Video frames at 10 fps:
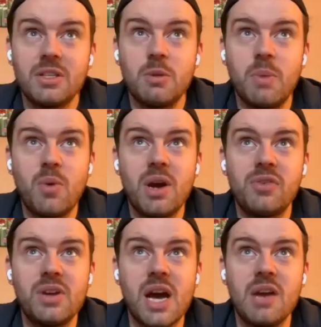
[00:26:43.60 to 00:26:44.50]
So my
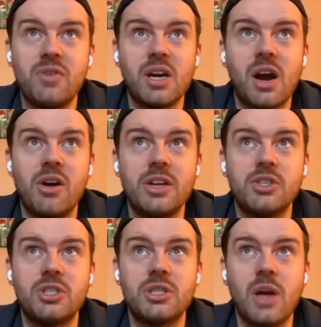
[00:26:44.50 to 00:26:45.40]
wife and I have
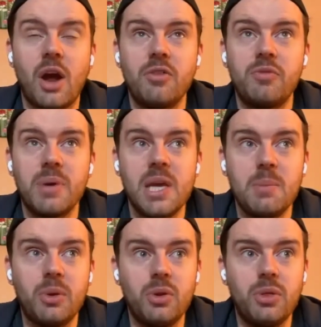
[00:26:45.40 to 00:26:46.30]
encouraged kind of
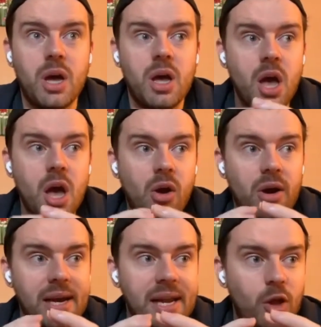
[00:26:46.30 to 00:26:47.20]
people that
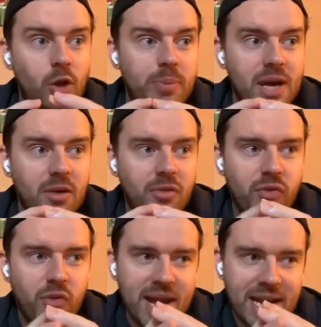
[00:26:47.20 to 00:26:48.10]
are a little bit
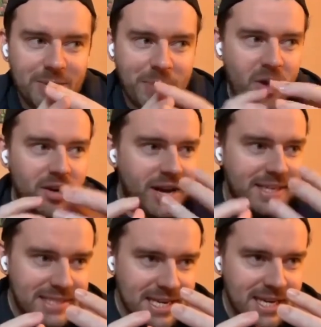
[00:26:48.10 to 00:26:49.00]
afraid about an
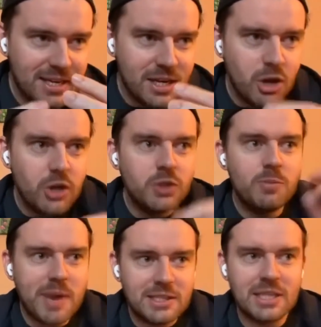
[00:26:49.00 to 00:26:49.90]
idea
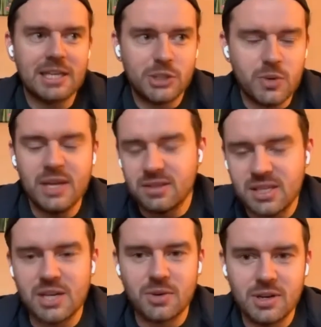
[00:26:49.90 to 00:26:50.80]
to basically do it in
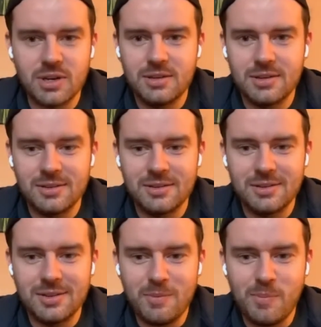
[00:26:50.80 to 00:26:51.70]
secret,
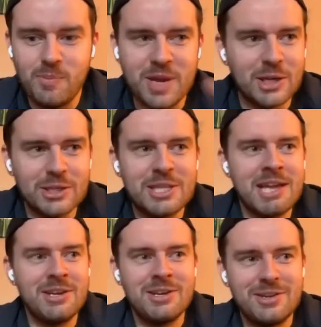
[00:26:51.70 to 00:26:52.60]
because
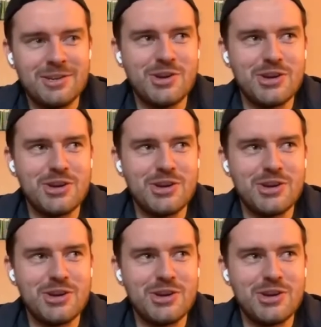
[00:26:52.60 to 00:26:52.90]
then